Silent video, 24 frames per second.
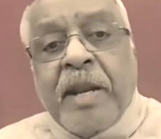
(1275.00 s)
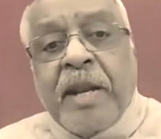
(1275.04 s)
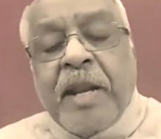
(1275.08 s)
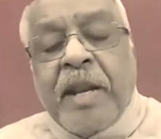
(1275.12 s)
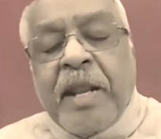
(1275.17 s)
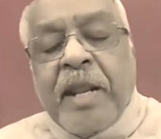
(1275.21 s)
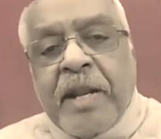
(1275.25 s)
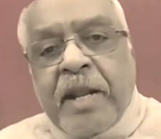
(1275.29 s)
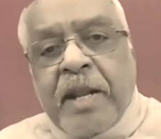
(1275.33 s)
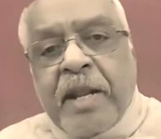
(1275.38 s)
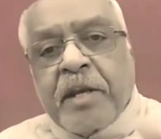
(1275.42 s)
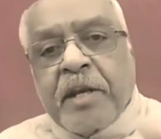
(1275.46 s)

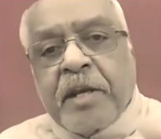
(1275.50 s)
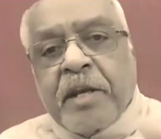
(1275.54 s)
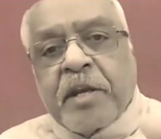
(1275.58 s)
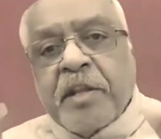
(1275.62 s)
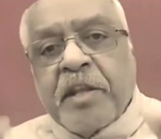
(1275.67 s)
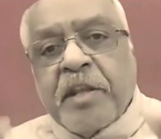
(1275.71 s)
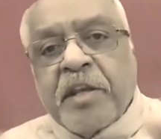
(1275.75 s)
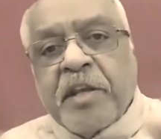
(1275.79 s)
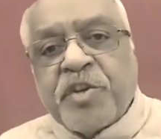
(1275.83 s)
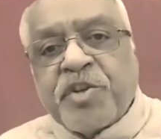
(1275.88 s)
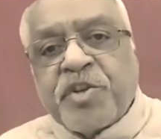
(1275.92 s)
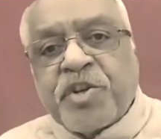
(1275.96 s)
and I
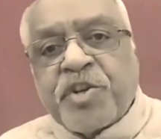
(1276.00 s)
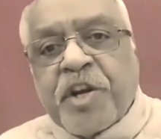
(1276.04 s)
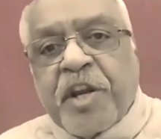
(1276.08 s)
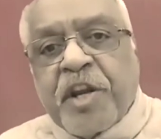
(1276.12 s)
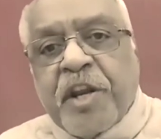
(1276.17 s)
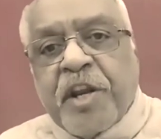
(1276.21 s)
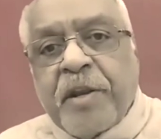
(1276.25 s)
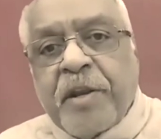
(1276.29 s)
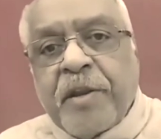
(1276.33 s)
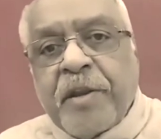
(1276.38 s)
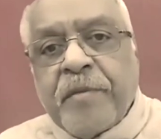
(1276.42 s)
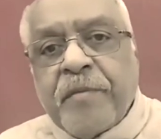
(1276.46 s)
narrated the
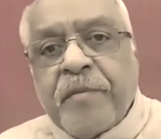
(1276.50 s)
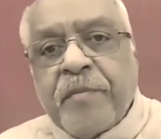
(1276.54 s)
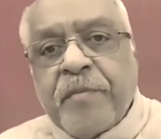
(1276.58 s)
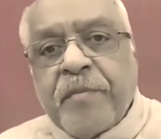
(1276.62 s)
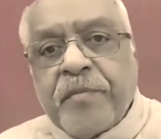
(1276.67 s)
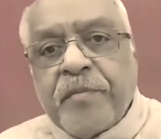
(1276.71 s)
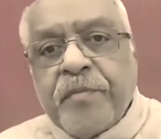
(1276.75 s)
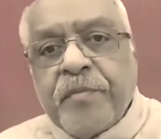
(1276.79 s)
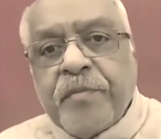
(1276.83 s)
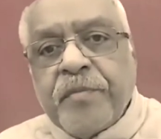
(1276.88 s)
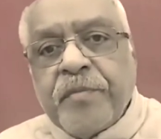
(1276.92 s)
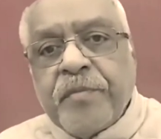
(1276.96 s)
history.
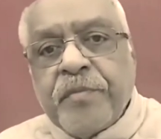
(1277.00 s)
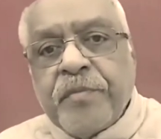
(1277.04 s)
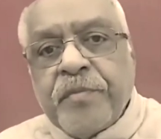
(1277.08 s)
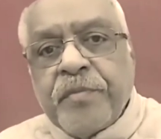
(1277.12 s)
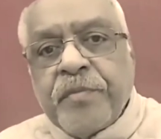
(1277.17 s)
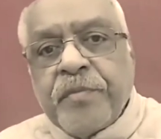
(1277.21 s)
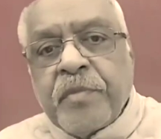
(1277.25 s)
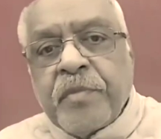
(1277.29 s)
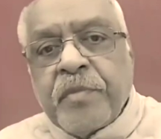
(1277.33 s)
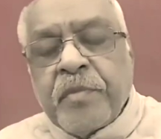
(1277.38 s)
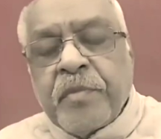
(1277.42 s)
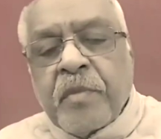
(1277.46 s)

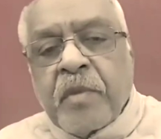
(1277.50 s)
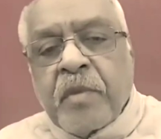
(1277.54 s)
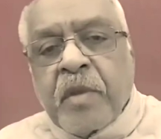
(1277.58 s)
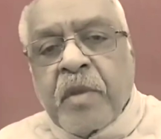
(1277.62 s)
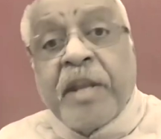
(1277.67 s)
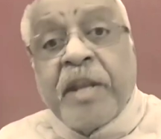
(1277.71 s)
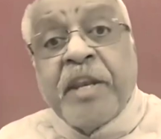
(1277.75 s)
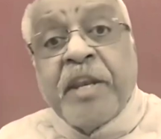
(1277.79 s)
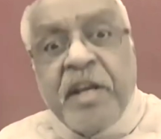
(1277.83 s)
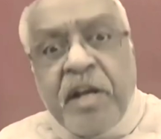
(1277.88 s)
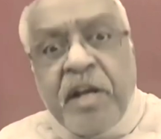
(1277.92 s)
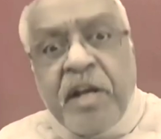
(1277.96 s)

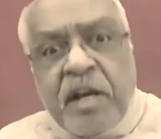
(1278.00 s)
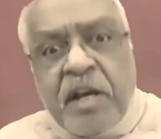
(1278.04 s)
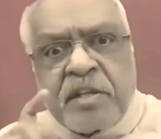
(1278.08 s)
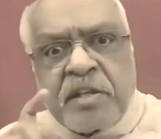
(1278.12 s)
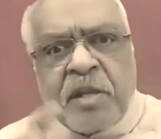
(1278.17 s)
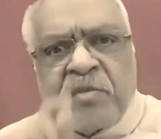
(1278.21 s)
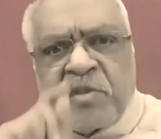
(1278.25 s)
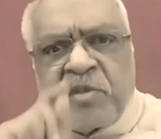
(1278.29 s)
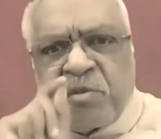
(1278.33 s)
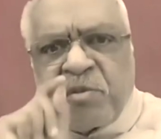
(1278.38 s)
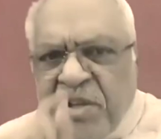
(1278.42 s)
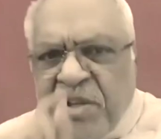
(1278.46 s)
And he
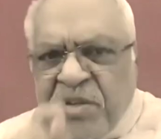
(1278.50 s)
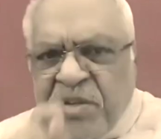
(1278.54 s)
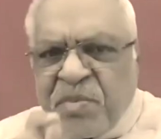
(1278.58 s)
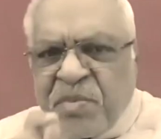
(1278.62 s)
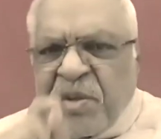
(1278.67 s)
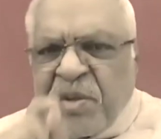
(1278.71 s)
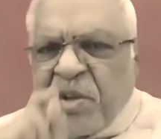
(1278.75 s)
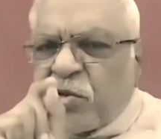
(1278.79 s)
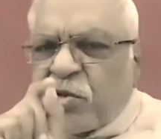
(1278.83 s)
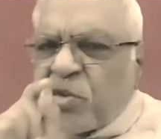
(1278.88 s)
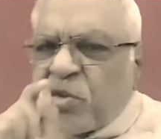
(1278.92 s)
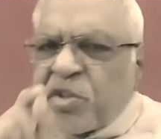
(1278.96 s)
asked some
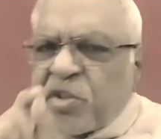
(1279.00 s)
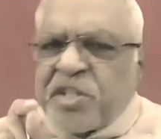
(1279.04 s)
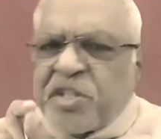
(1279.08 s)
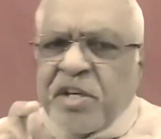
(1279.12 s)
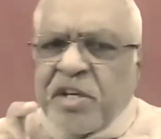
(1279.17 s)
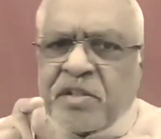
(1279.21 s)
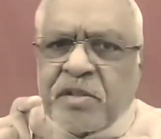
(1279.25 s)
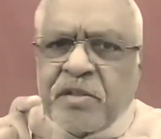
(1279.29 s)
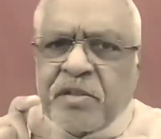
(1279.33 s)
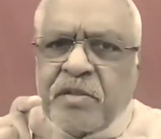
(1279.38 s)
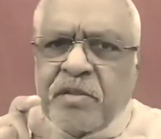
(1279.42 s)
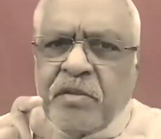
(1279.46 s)
specific
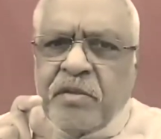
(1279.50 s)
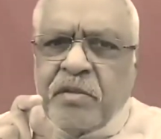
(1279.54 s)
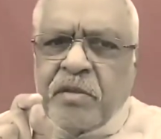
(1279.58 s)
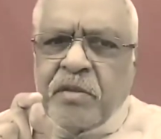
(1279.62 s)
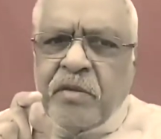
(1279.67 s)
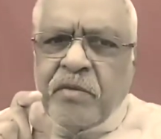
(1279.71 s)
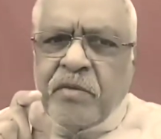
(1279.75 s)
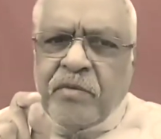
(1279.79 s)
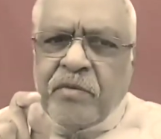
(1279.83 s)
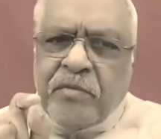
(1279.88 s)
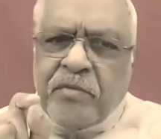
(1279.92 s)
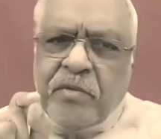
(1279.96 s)
questions,
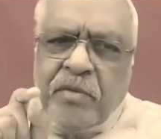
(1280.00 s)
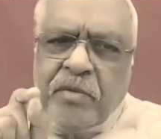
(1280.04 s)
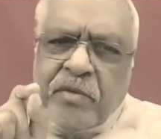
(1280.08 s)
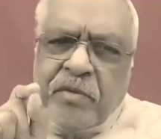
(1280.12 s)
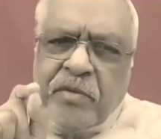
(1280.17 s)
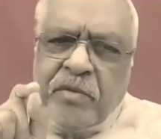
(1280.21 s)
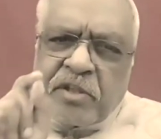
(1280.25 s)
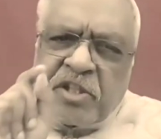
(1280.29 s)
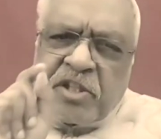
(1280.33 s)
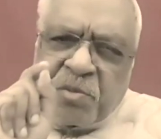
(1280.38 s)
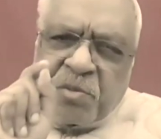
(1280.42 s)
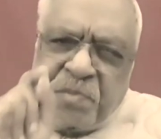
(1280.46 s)

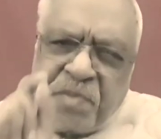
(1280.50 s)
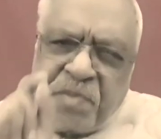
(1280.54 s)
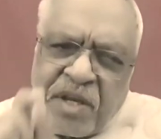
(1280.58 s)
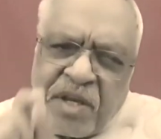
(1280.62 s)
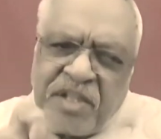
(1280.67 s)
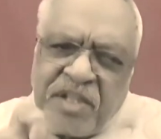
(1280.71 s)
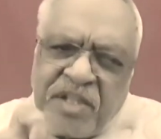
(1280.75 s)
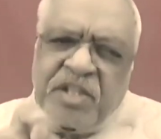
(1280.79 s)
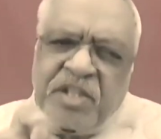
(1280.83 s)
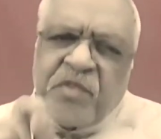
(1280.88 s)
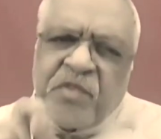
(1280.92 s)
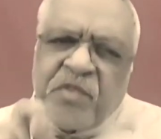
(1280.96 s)

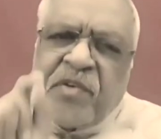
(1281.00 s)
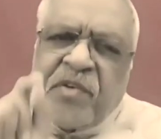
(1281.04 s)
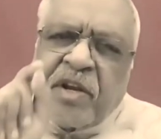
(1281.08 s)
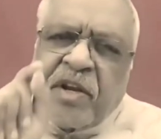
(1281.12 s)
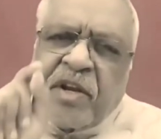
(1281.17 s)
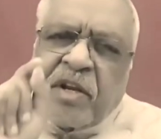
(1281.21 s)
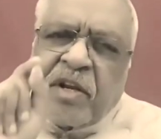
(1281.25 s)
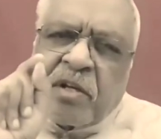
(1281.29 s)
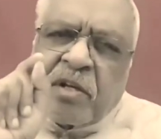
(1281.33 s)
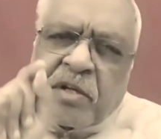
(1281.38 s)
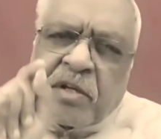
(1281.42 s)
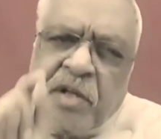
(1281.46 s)

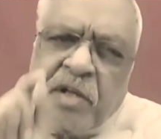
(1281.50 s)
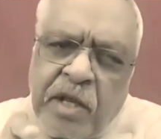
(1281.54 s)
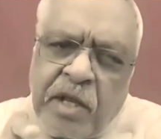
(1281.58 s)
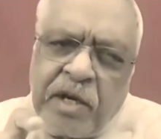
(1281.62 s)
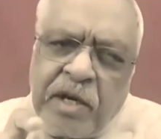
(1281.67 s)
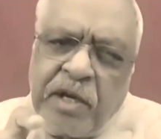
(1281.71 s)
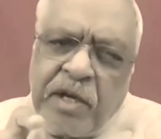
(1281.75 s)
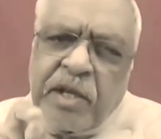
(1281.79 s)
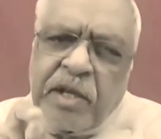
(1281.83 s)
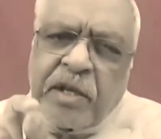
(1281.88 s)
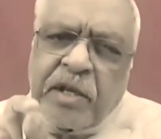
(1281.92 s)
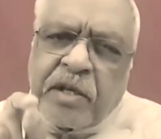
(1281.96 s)
specific
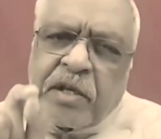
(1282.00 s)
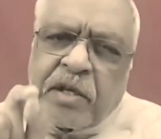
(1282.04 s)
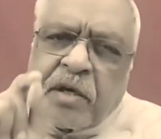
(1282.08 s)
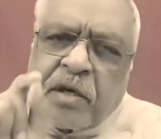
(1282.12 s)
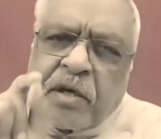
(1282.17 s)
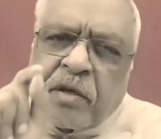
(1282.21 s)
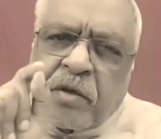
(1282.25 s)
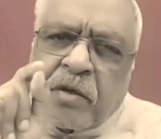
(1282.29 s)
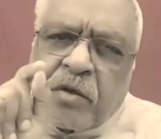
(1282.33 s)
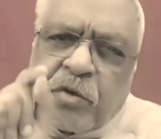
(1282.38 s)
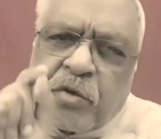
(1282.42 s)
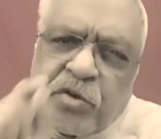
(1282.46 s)

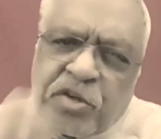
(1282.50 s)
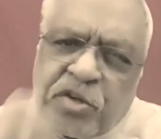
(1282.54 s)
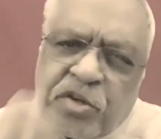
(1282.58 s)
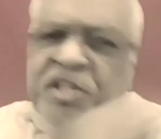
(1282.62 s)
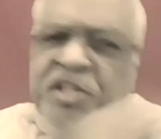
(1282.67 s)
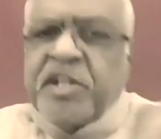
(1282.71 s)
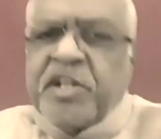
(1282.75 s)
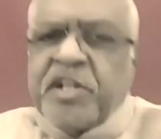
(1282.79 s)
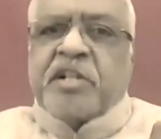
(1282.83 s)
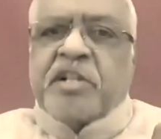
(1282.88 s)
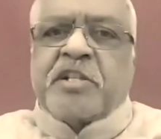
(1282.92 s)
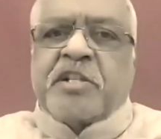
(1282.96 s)
targeted
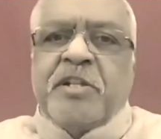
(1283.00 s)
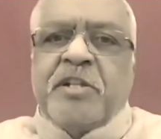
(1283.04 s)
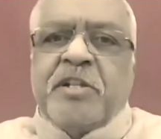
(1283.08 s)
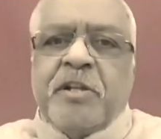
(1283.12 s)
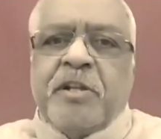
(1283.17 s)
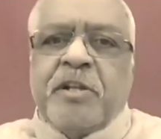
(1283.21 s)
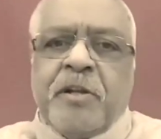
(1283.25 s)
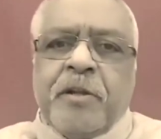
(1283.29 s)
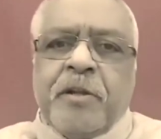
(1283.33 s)
questions.